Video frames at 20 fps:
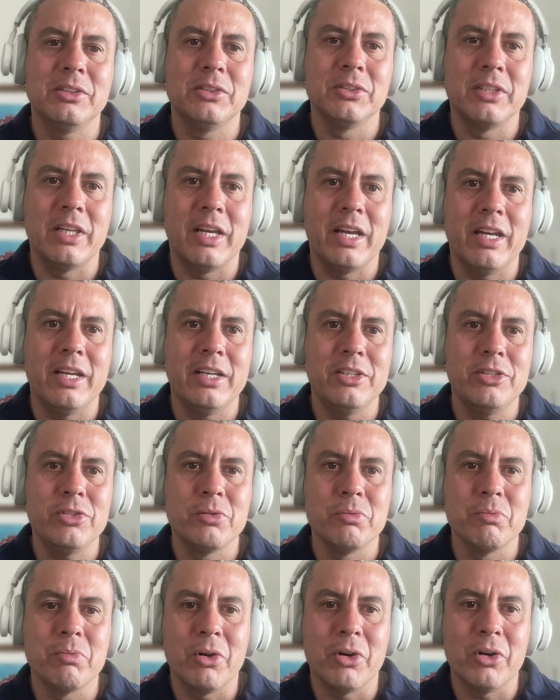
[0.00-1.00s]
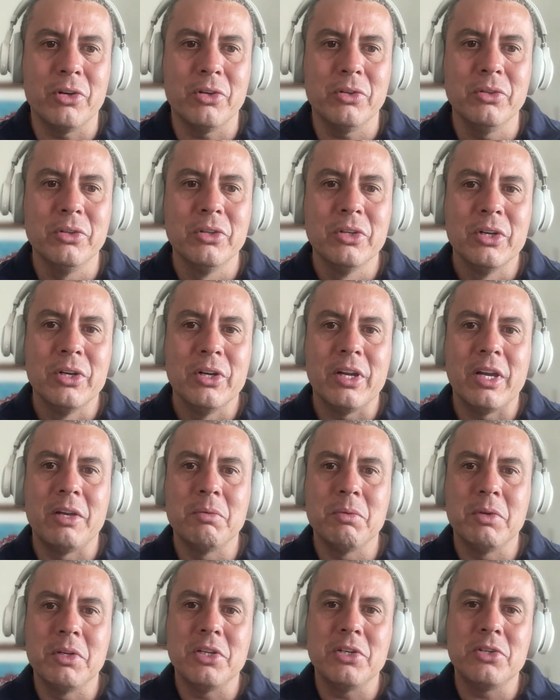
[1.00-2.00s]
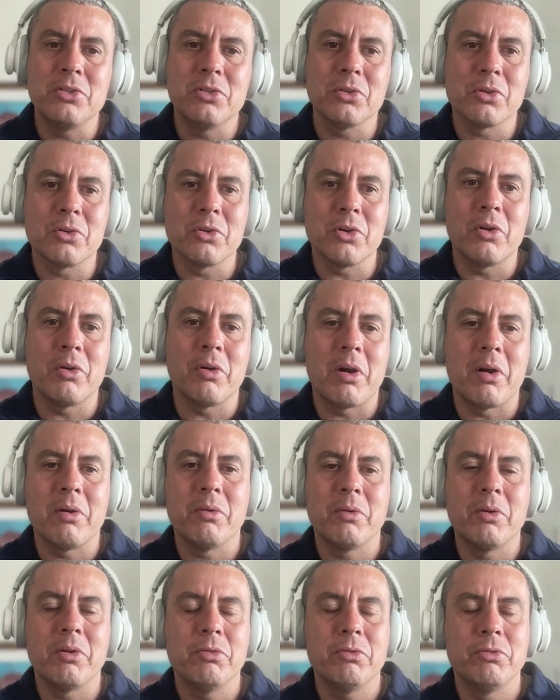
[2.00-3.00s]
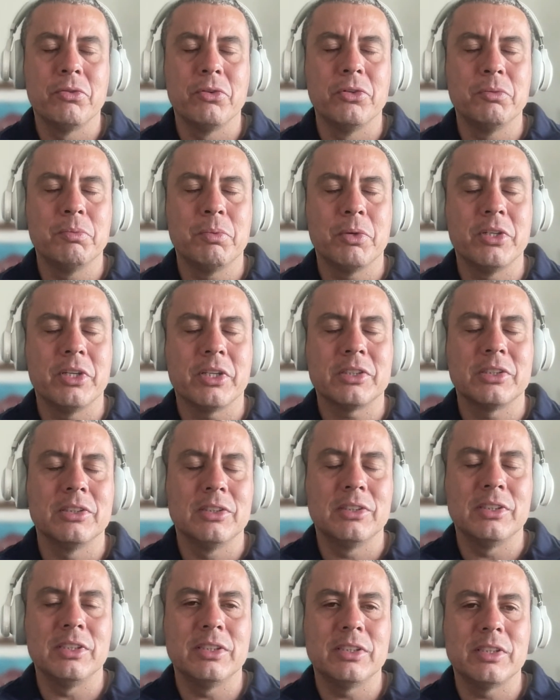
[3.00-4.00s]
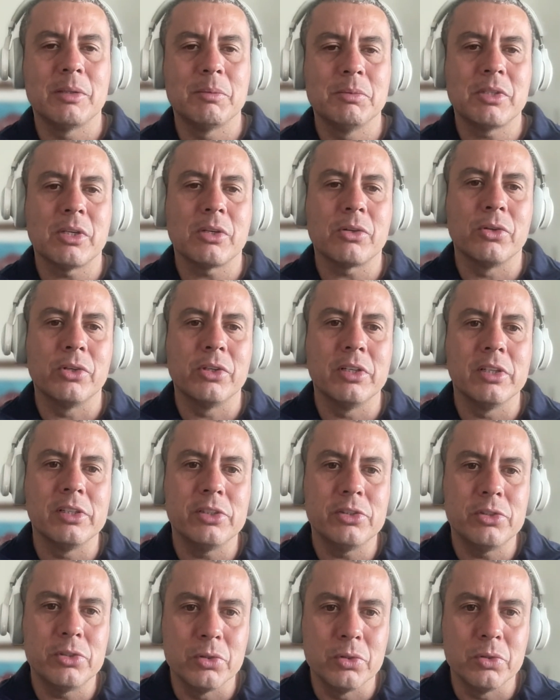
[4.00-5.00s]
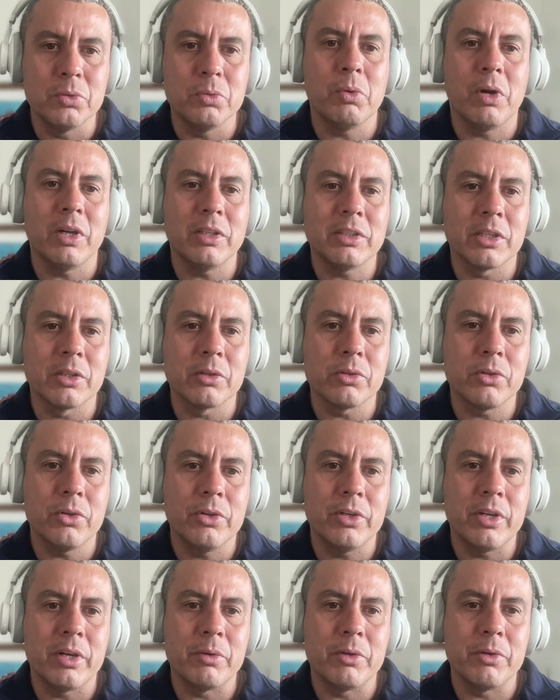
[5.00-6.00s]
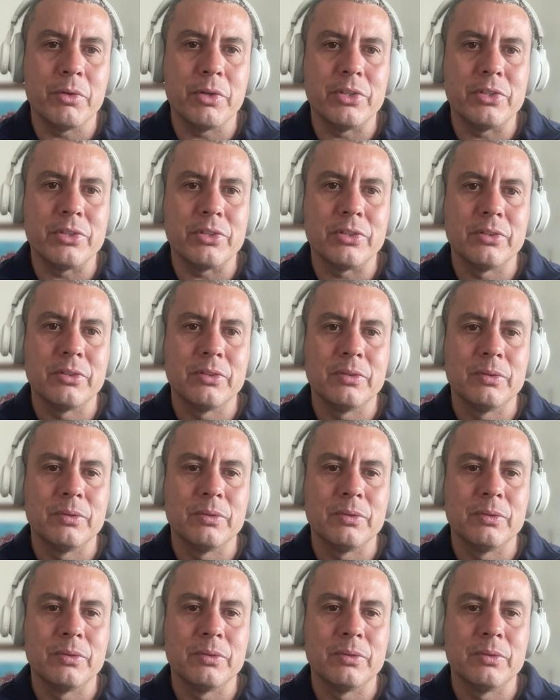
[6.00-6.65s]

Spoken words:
today, tomorrow, and we need to grow our food production systems accordingly to what can grow in our region.